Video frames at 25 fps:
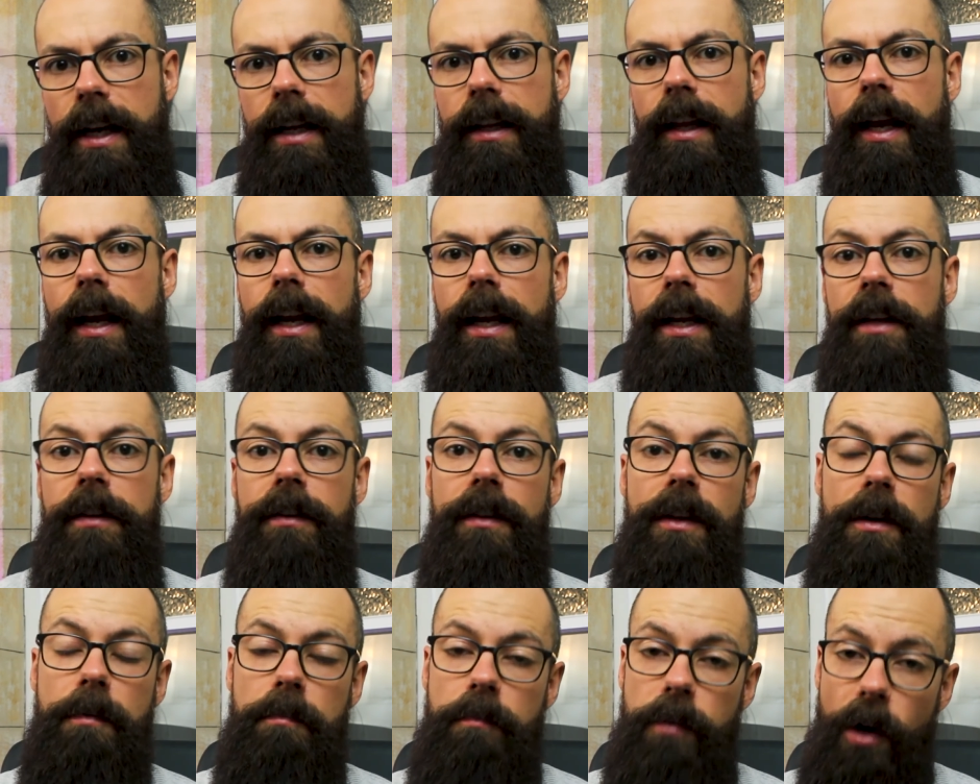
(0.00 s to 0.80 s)
They're
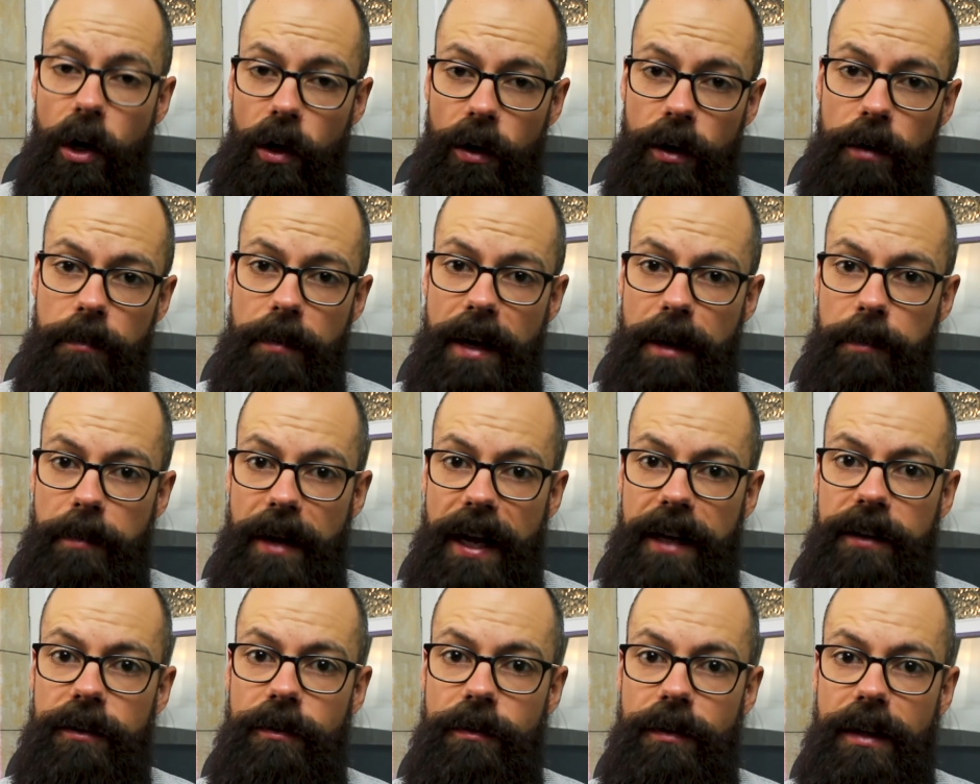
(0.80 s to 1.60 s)
lithium polymer
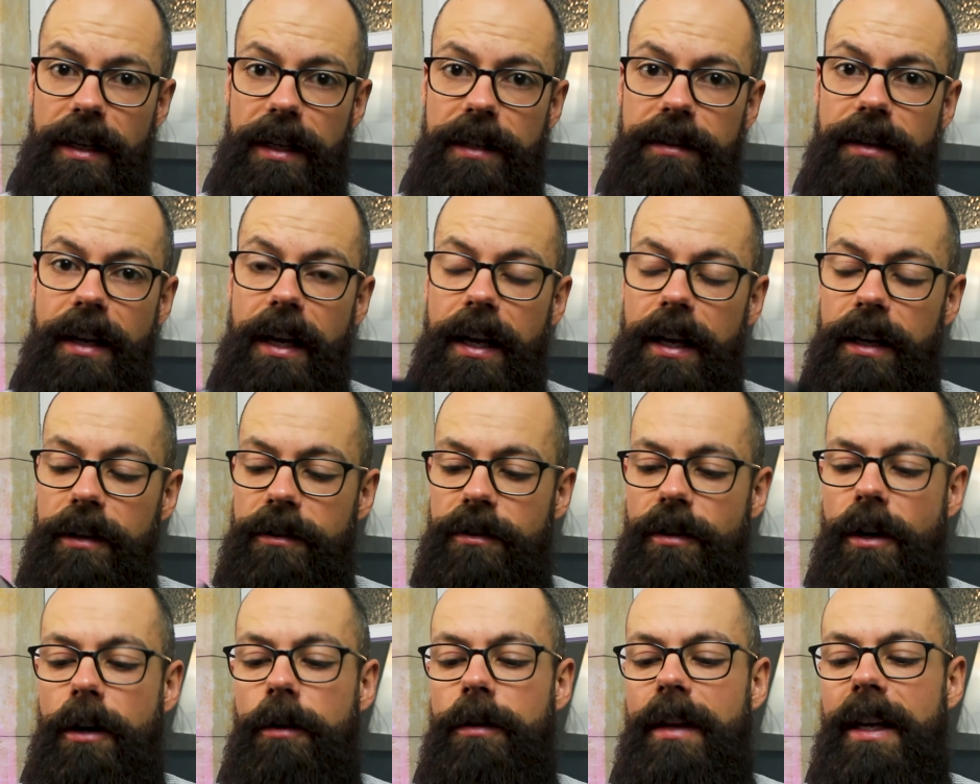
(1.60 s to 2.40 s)
batteries,
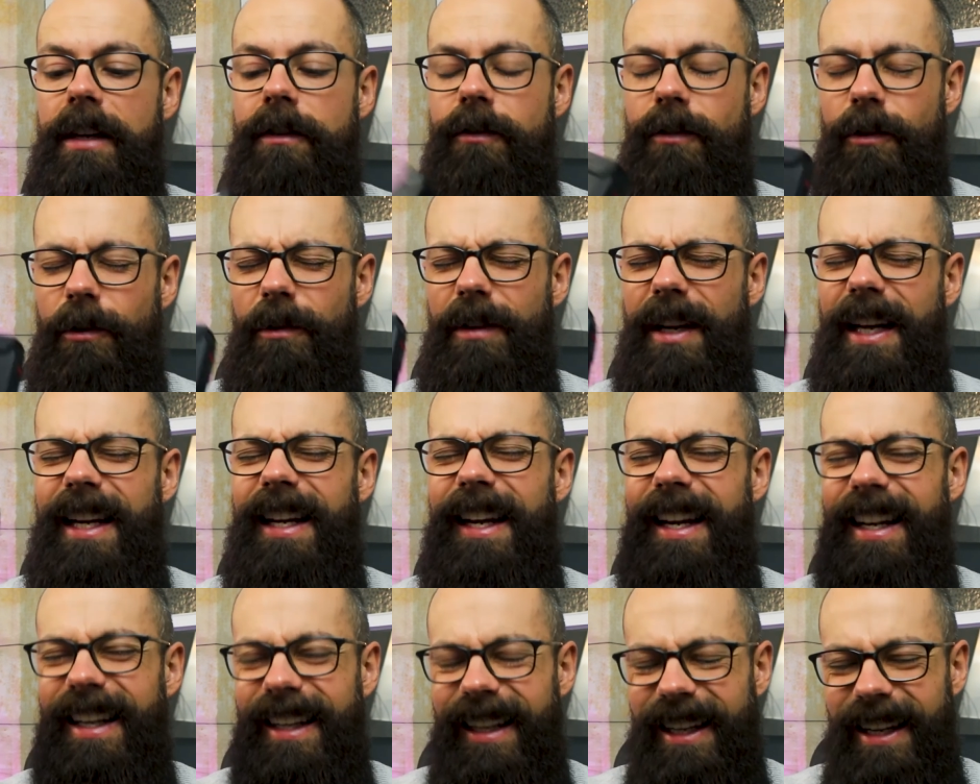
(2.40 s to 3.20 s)
so they do need
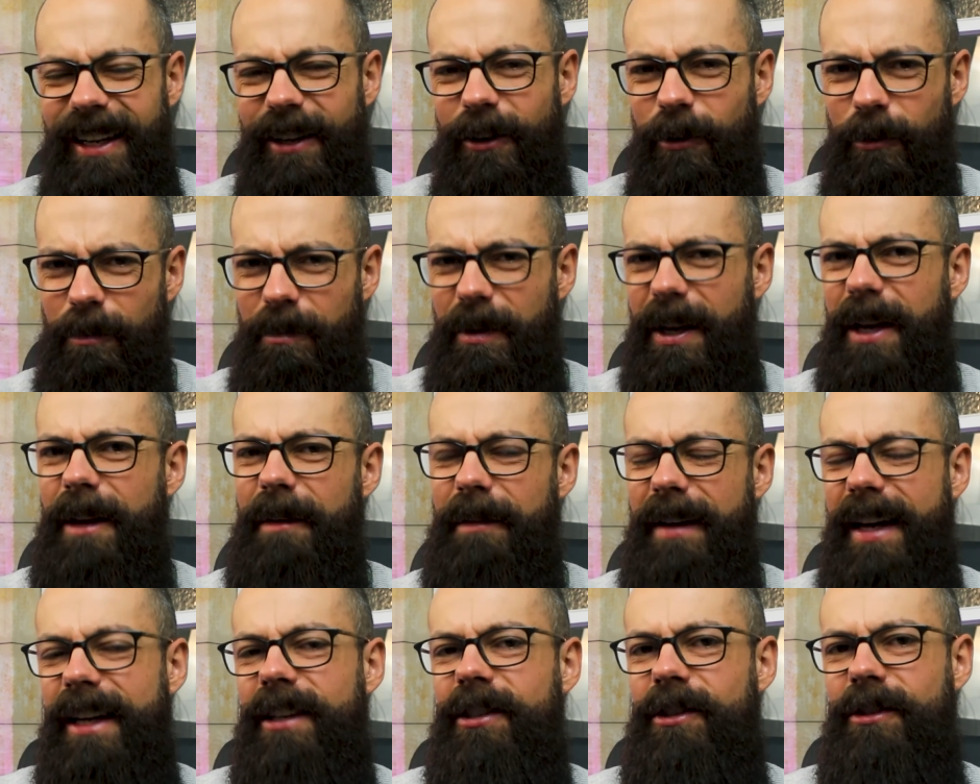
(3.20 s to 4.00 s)
a little bit
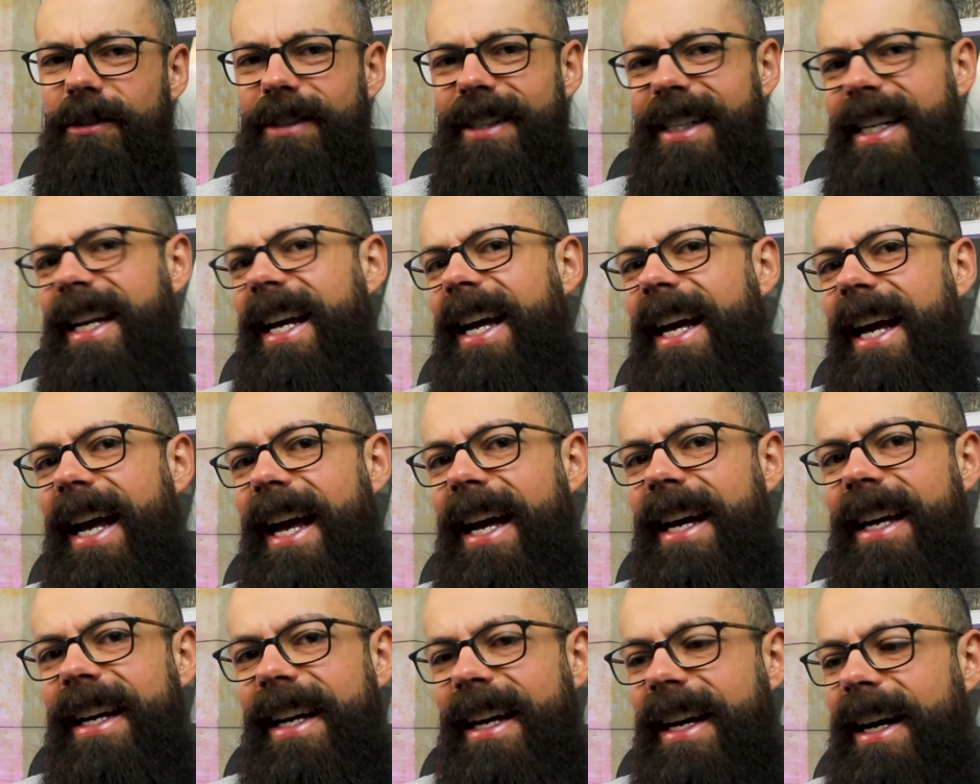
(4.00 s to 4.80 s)
of extra care.